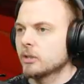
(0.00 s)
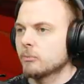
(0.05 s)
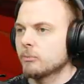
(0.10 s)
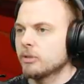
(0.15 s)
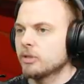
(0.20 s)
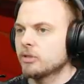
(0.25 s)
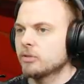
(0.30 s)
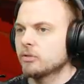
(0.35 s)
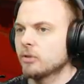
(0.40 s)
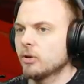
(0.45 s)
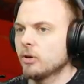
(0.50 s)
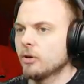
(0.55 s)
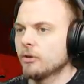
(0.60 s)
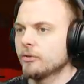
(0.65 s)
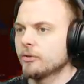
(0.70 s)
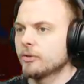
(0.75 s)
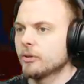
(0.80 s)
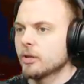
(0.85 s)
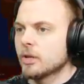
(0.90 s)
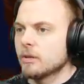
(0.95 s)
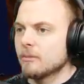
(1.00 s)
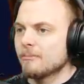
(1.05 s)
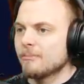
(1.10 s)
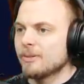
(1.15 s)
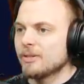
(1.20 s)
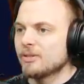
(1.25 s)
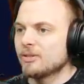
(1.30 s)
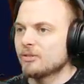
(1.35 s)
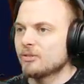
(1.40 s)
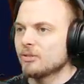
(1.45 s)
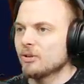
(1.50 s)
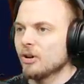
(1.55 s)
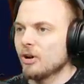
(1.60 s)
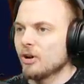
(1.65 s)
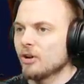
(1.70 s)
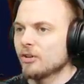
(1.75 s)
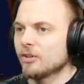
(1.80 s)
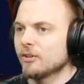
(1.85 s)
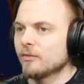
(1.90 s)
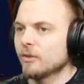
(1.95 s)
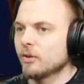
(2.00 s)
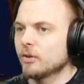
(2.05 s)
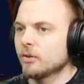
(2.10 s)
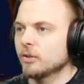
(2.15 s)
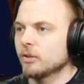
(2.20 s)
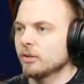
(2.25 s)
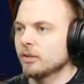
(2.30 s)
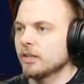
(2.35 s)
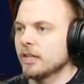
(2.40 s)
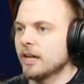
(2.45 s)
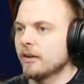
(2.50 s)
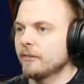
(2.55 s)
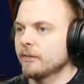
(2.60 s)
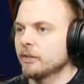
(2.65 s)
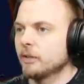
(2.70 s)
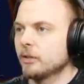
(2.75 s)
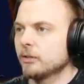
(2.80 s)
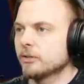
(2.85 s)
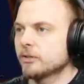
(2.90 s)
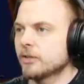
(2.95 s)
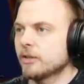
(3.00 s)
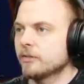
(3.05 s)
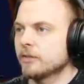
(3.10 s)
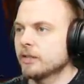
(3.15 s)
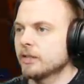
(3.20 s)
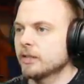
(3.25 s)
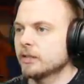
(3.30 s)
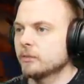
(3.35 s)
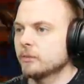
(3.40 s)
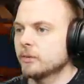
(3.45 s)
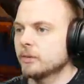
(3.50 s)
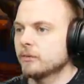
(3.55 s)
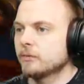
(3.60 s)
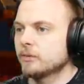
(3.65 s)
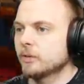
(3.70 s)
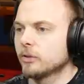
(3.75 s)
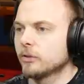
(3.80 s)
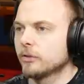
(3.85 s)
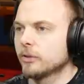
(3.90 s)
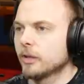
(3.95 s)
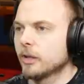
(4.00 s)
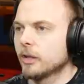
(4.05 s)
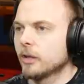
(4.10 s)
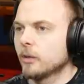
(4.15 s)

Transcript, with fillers: Piston. Piston. They've all gone on Larry launch, haven't they? That's what they've done.